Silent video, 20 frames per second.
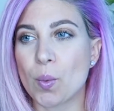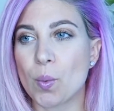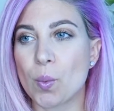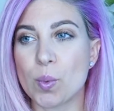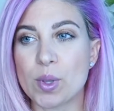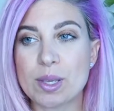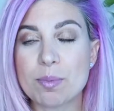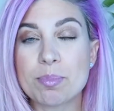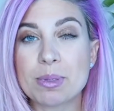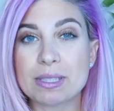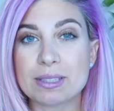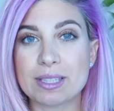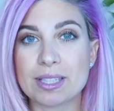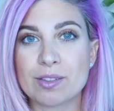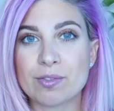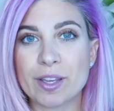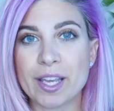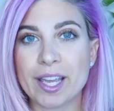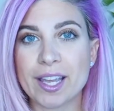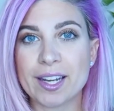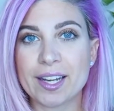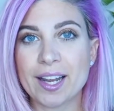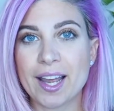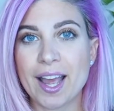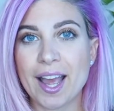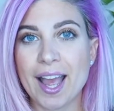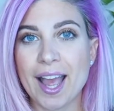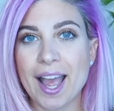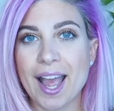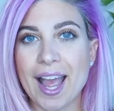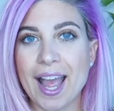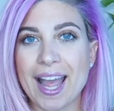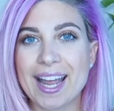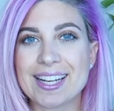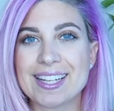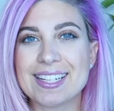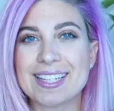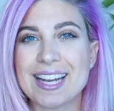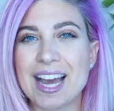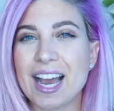we believe it,
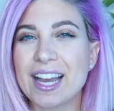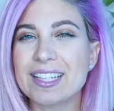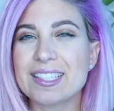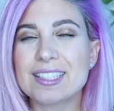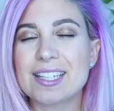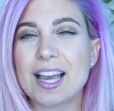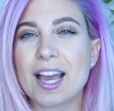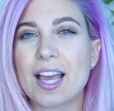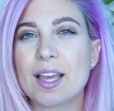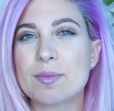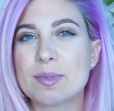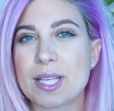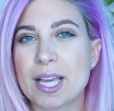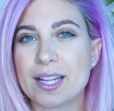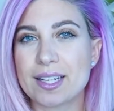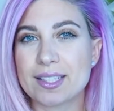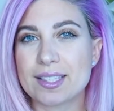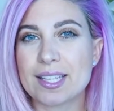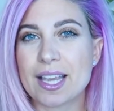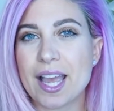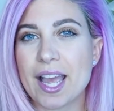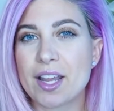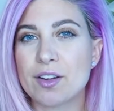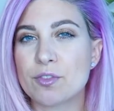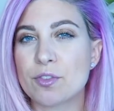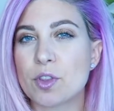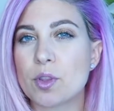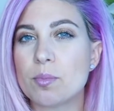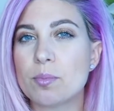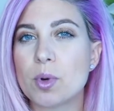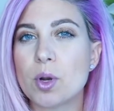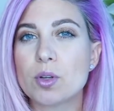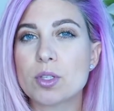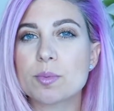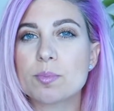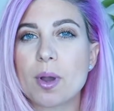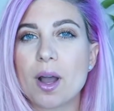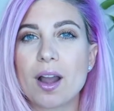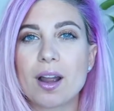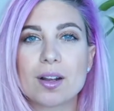and 9 times out of 10, for the
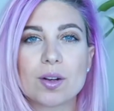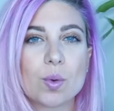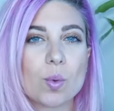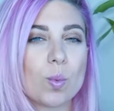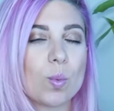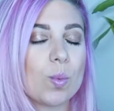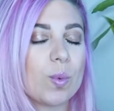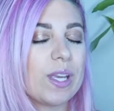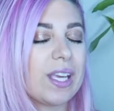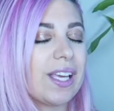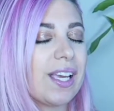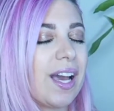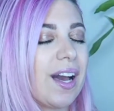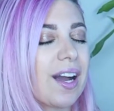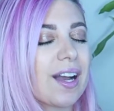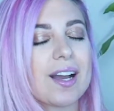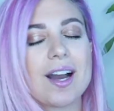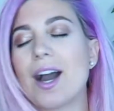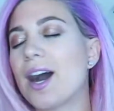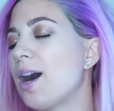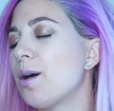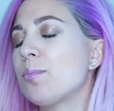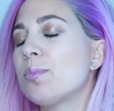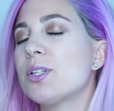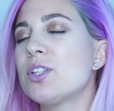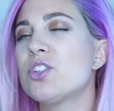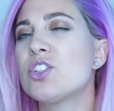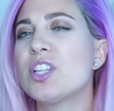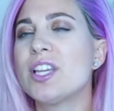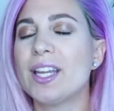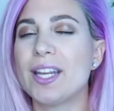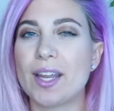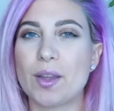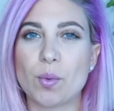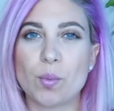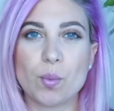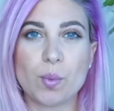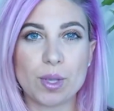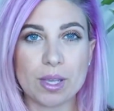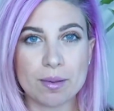most part, we accomplish it
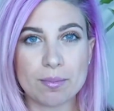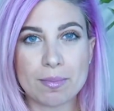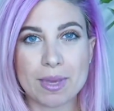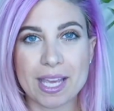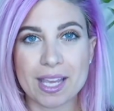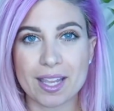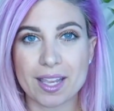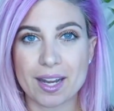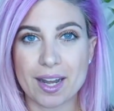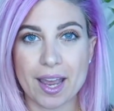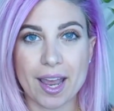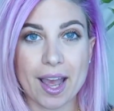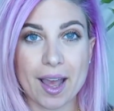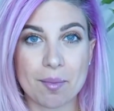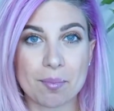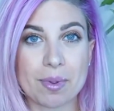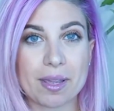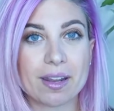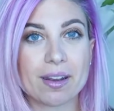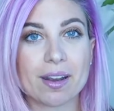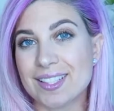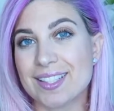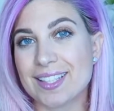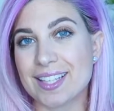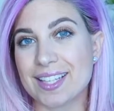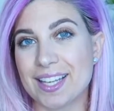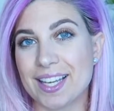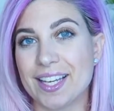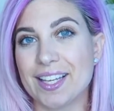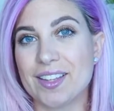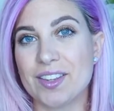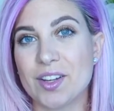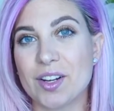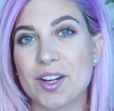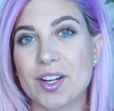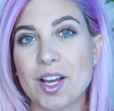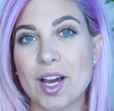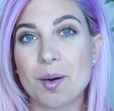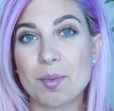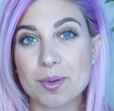and we make it happen. As a kid, there
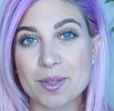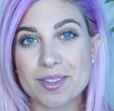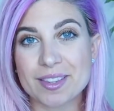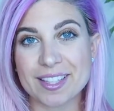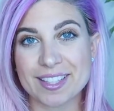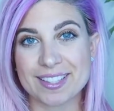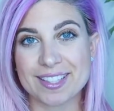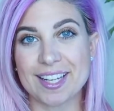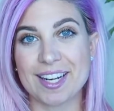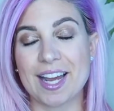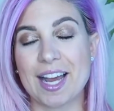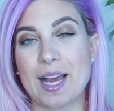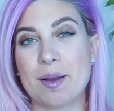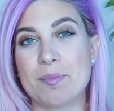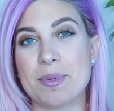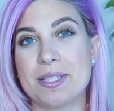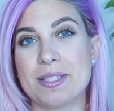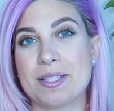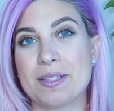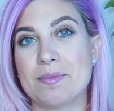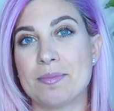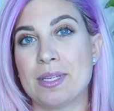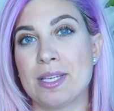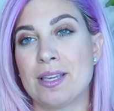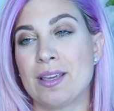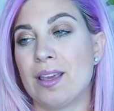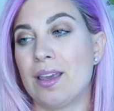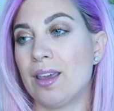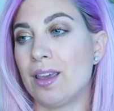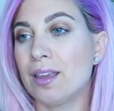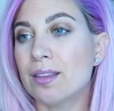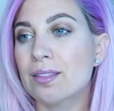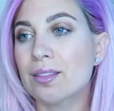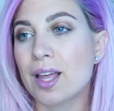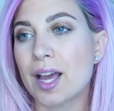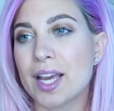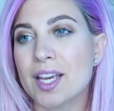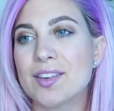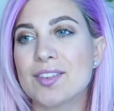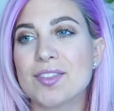are a couple of things that happened to me in
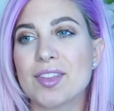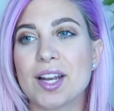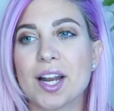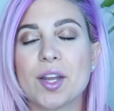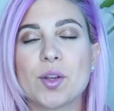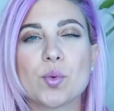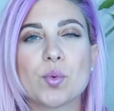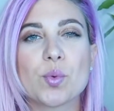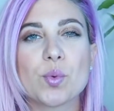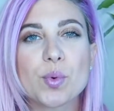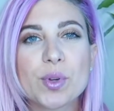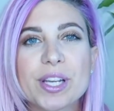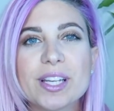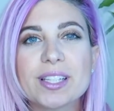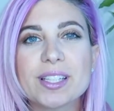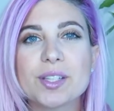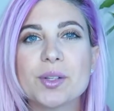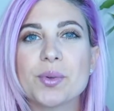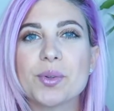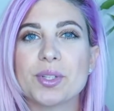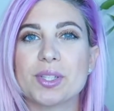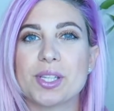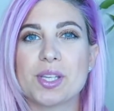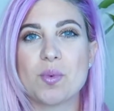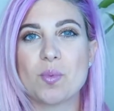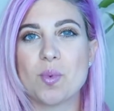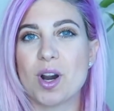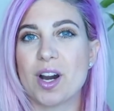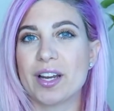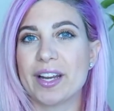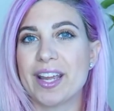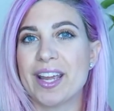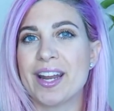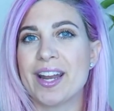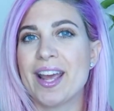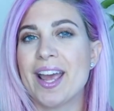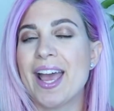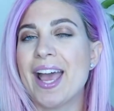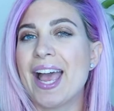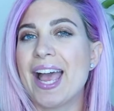life that I really
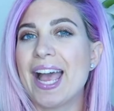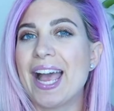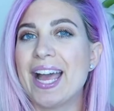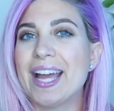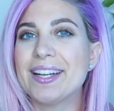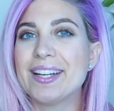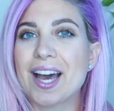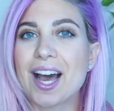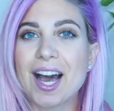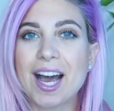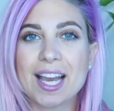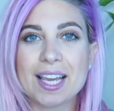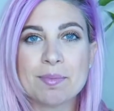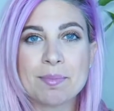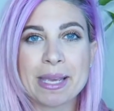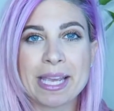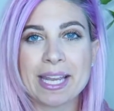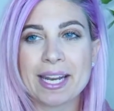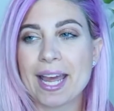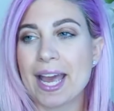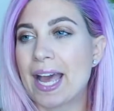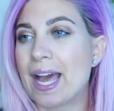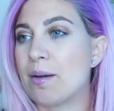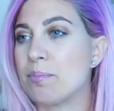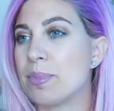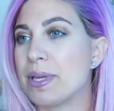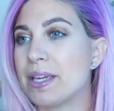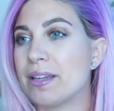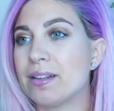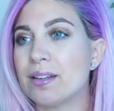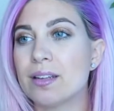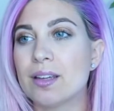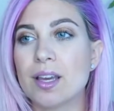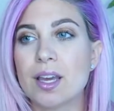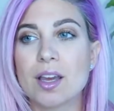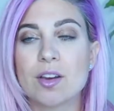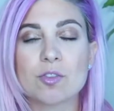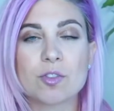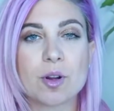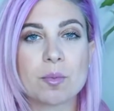wanted, and I made happen.
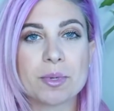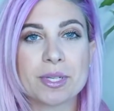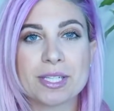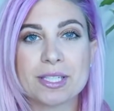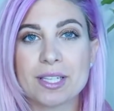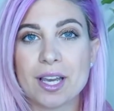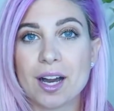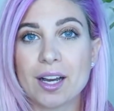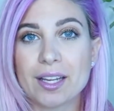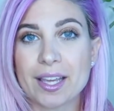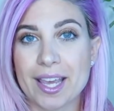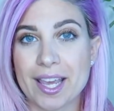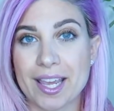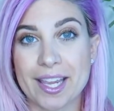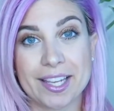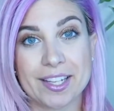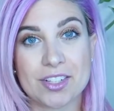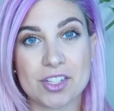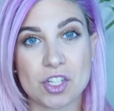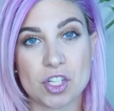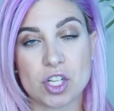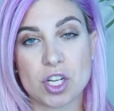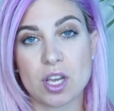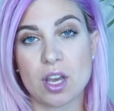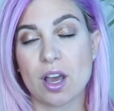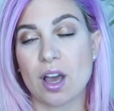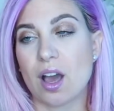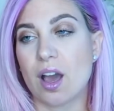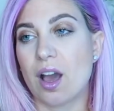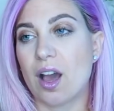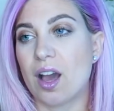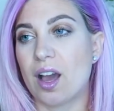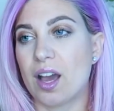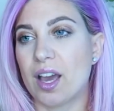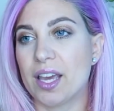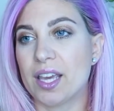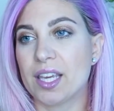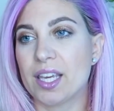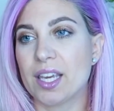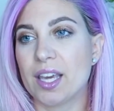From a young age,
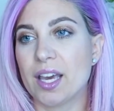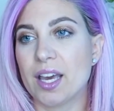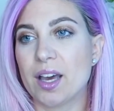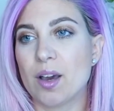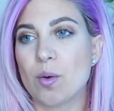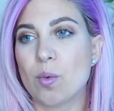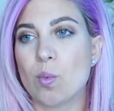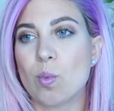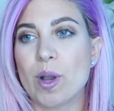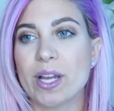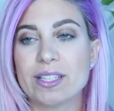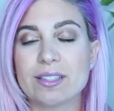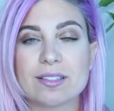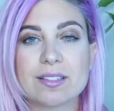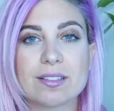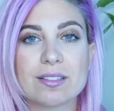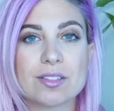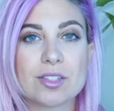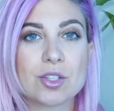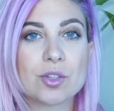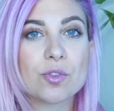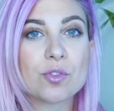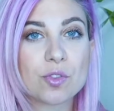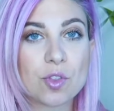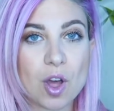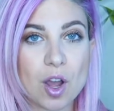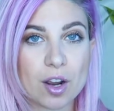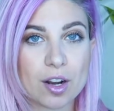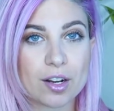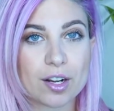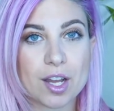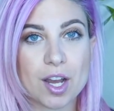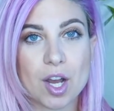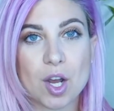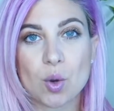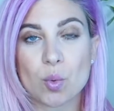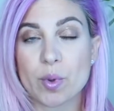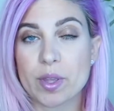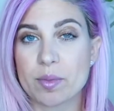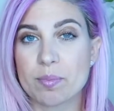I went to
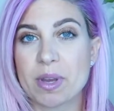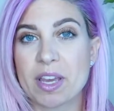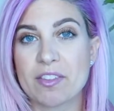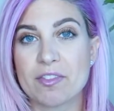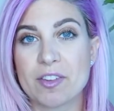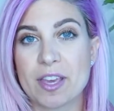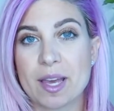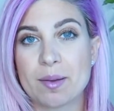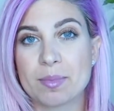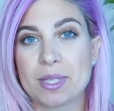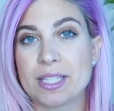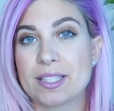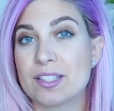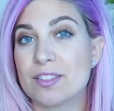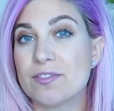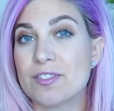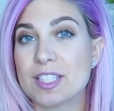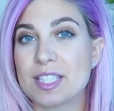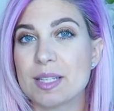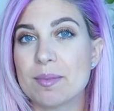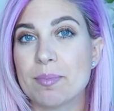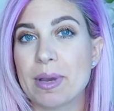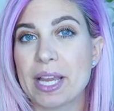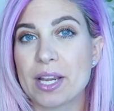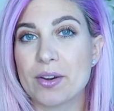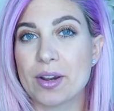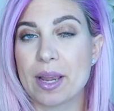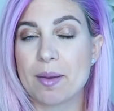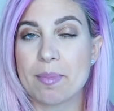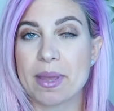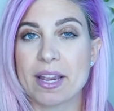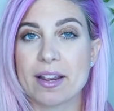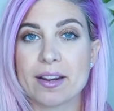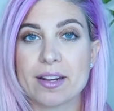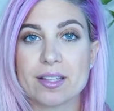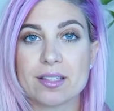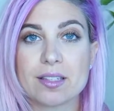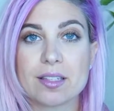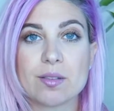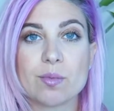Florida with my family to visit my
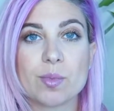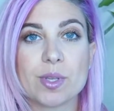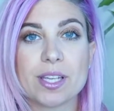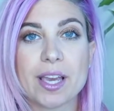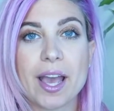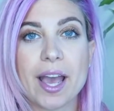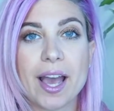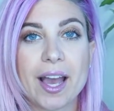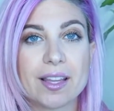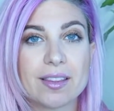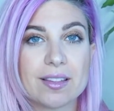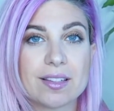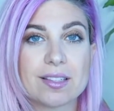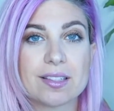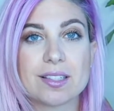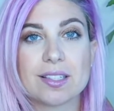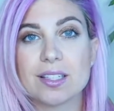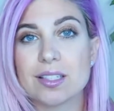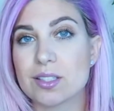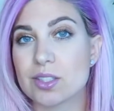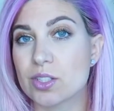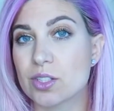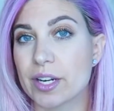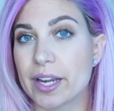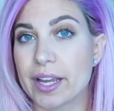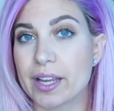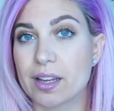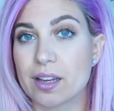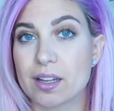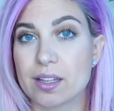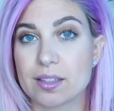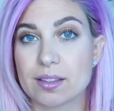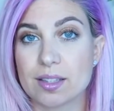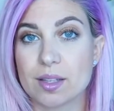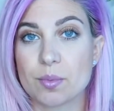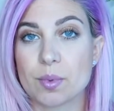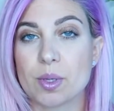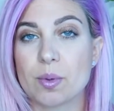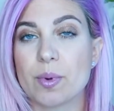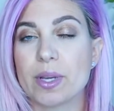grandparents, and we had this Easter egg hunt
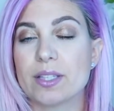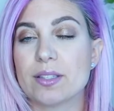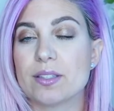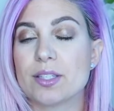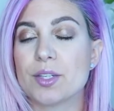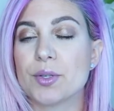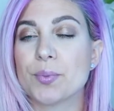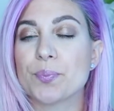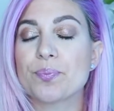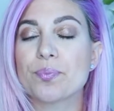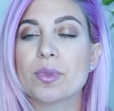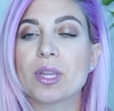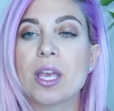that we went to.